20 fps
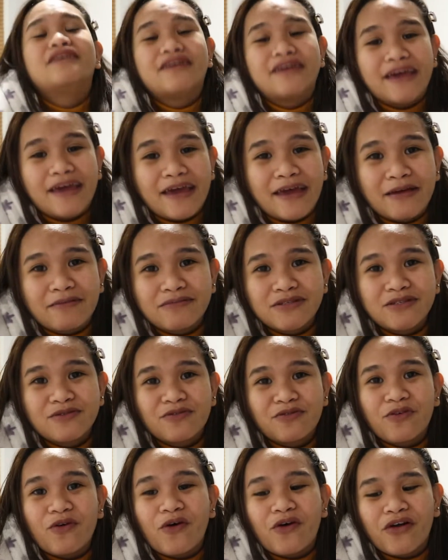games
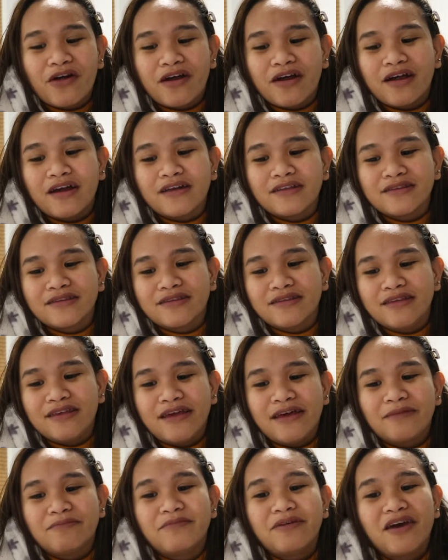for the
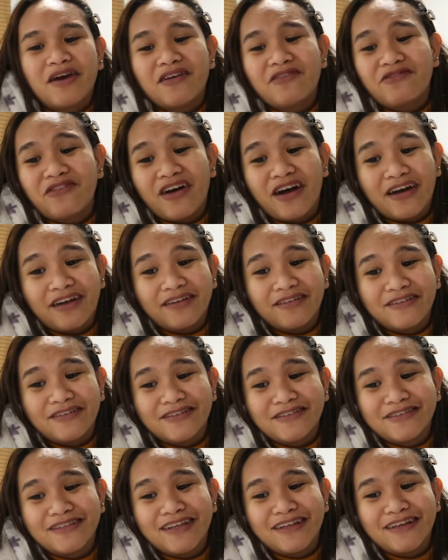NBA
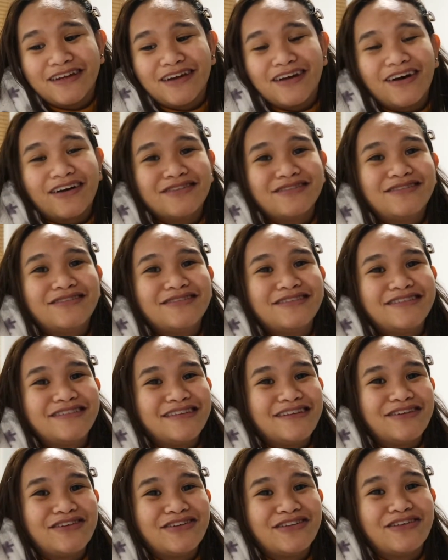Finals, and I got to
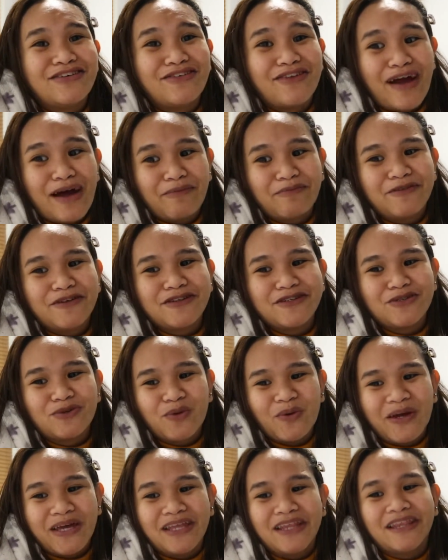see the Raptors
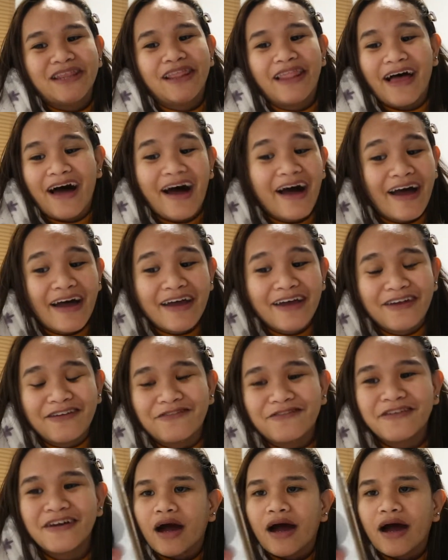win live.